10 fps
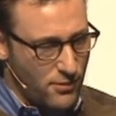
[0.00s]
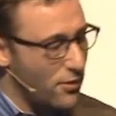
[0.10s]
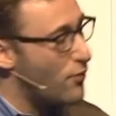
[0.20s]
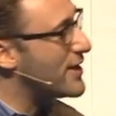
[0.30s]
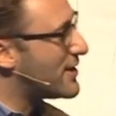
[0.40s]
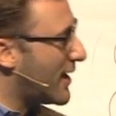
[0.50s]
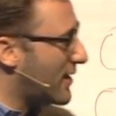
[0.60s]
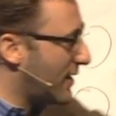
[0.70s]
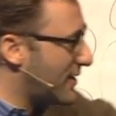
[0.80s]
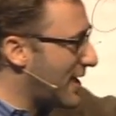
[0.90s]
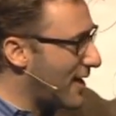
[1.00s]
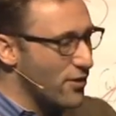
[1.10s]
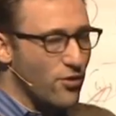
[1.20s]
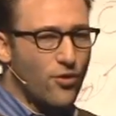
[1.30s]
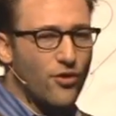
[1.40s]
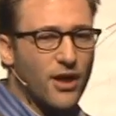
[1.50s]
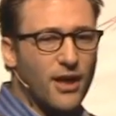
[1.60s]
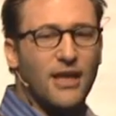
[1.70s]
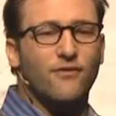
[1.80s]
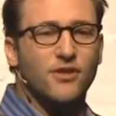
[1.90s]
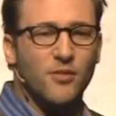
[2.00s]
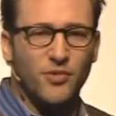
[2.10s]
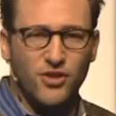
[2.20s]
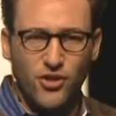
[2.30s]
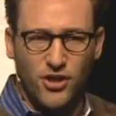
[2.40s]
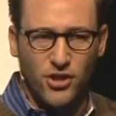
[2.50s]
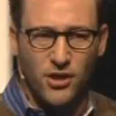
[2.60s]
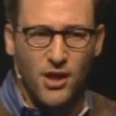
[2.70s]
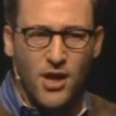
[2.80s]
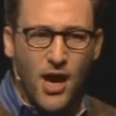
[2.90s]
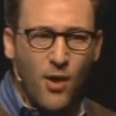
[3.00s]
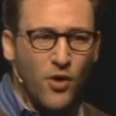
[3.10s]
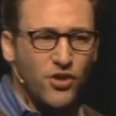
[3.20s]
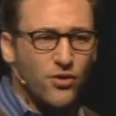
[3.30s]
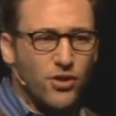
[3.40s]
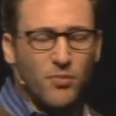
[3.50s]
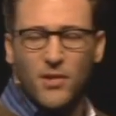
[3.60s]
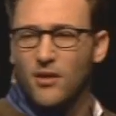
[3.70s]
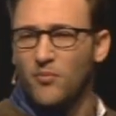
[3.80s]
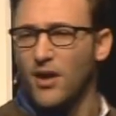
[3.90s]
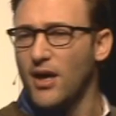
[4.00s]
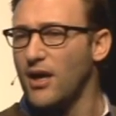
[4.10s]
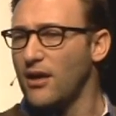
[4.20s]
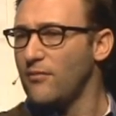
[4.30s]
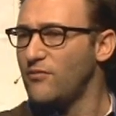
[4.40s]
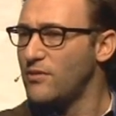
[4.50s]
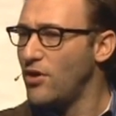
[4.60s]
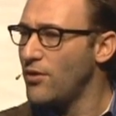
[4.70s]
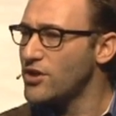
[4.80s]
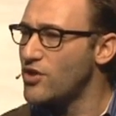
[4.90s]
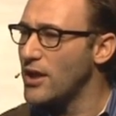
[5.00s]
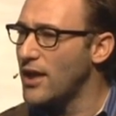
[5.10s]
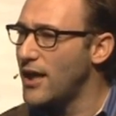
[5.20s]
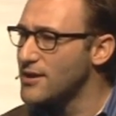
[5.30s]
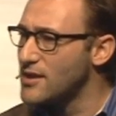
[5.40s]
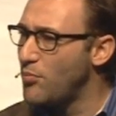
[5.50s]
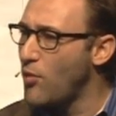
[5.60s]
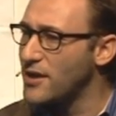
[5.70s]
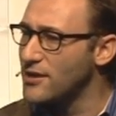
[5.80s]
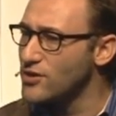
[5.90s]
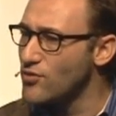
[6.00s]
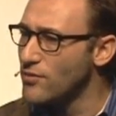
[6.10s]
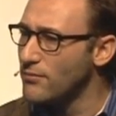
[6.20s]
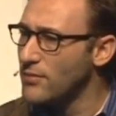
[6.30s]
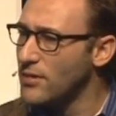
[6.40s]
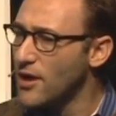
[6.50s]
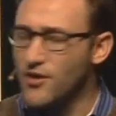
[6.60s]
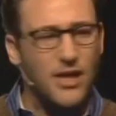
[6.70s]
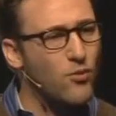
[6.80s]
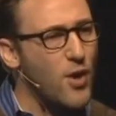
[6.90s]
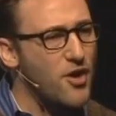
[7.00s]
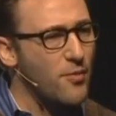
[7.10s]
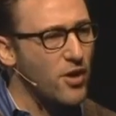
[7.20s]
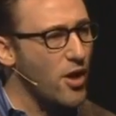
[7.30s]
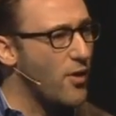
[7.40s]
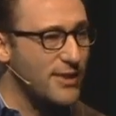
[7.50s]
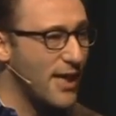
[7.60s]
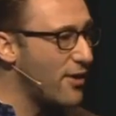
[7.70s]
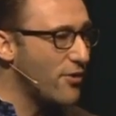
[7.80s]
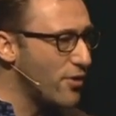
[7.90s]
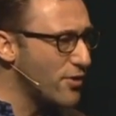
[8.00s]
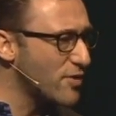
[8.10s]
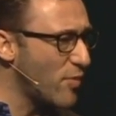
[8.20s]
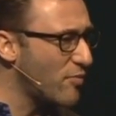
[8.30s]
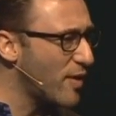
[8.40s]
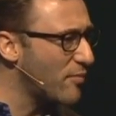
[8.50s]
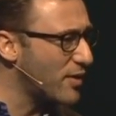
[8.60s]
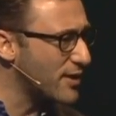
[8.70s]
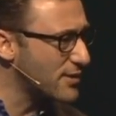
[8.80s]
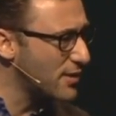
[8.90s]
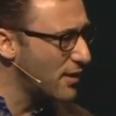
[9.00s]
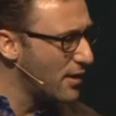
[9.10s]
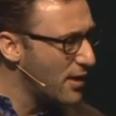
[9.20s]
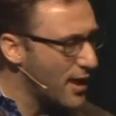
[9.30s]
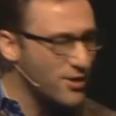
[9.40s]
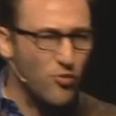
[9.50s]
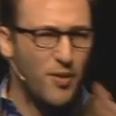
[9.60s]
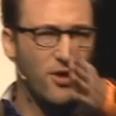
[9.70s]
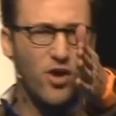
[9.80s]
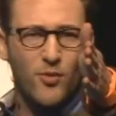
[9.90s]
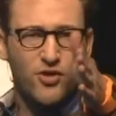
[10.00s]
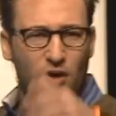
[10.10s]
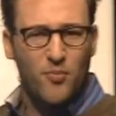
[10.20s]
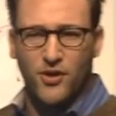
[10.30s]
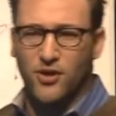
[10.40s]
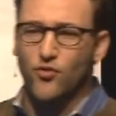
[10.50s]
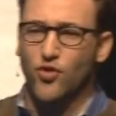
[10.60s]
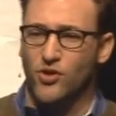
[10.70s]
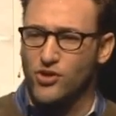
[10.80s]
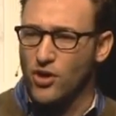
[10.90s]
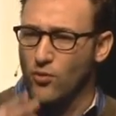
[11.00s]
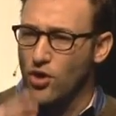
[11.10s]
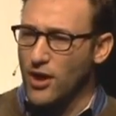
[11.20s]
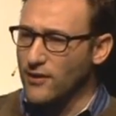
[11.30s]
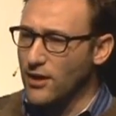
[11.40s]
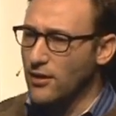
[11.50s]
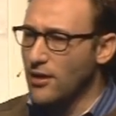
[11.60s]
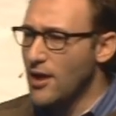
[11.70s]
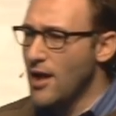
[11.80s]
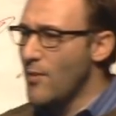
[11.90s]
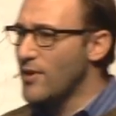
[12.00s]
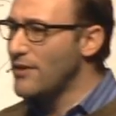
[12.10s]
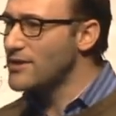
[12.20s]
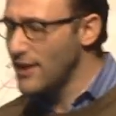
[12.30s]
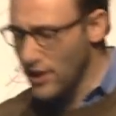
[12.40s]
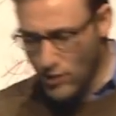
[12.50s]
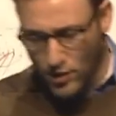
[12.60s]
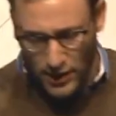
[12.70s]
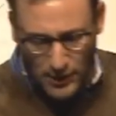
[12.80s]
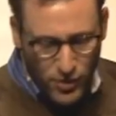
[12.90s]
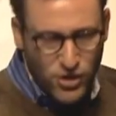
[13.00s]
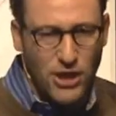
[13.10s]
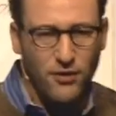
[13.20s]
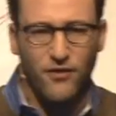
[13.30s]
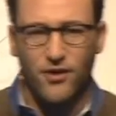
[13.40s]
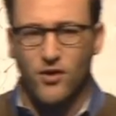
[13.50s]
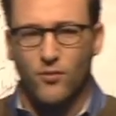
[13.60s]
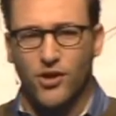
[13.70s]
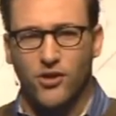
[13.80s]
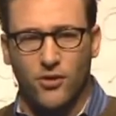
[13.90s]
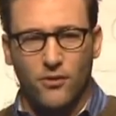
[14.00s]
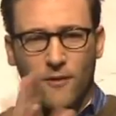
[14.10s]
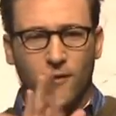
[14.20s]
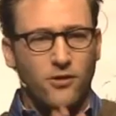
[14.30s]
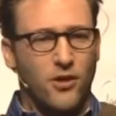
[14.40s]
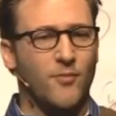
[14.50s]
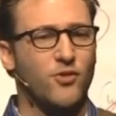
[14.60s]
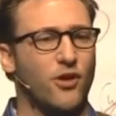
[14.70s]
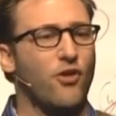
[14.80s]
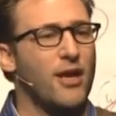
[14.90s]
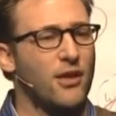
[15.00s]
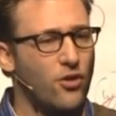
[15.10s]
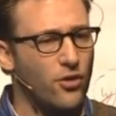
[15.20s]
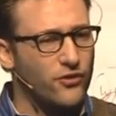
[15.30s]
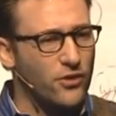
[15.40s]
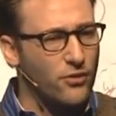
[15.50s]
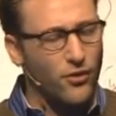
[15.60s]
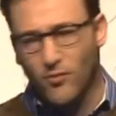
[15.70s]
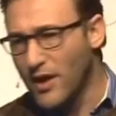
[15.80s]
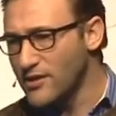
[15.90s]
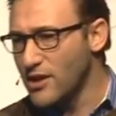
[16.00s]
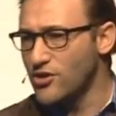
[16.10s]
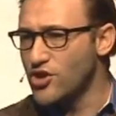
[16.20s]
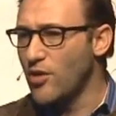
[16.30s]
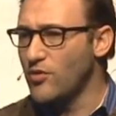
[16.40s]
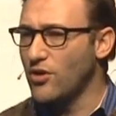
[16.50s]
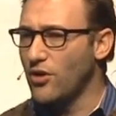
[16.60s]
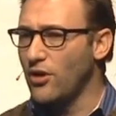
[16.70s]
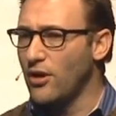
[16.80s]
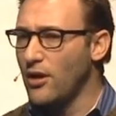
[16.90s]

Reset. Let's stand in the corner again. I give you a simple instruction. I want you to go in a straight line to some point in this room. And you say, well, where do you want me to go? I say, I don't know. You're smart. Pick a place. And so you pick an arbitrary point in the room and you start walking there. And without telling you, I quickly put a chair in front of you. And what do? You come to a grinding halt, or you make a sudden sharp turn.